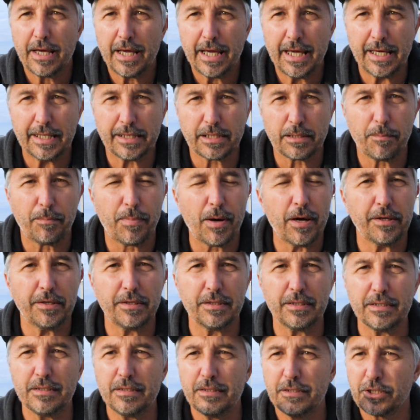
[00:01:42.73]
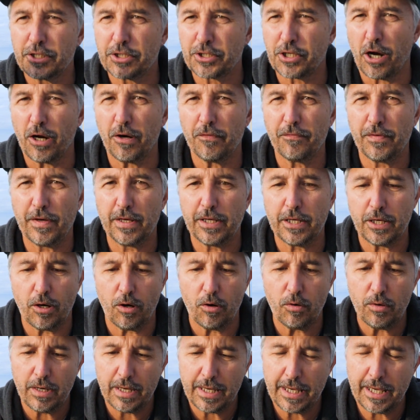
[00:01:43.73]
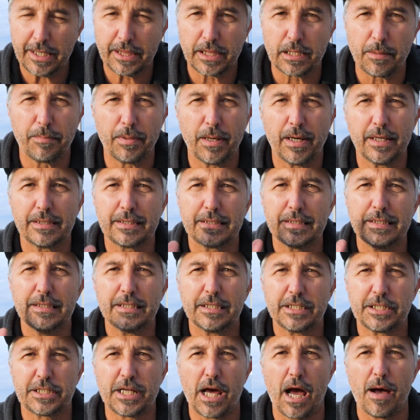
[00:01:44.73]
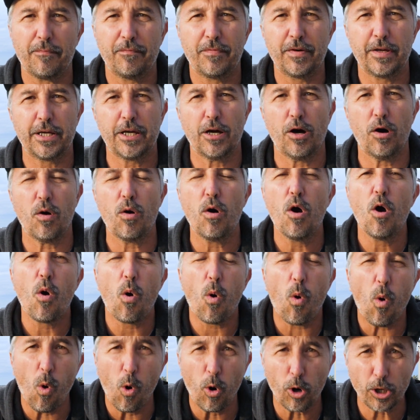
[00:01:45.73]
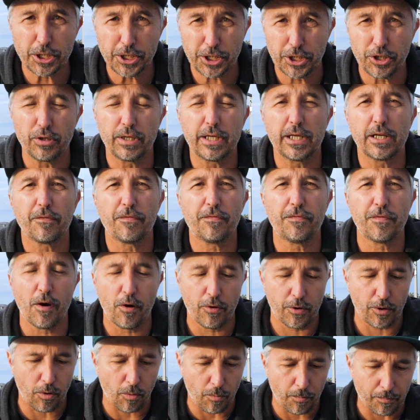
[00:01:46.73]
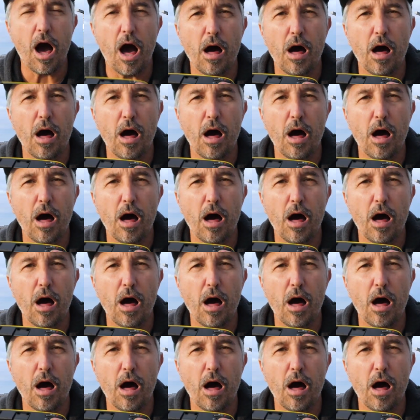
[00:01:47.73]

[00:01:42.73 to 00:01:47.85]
Hit the button, start video, hit the button, stop video, or shooting a photo.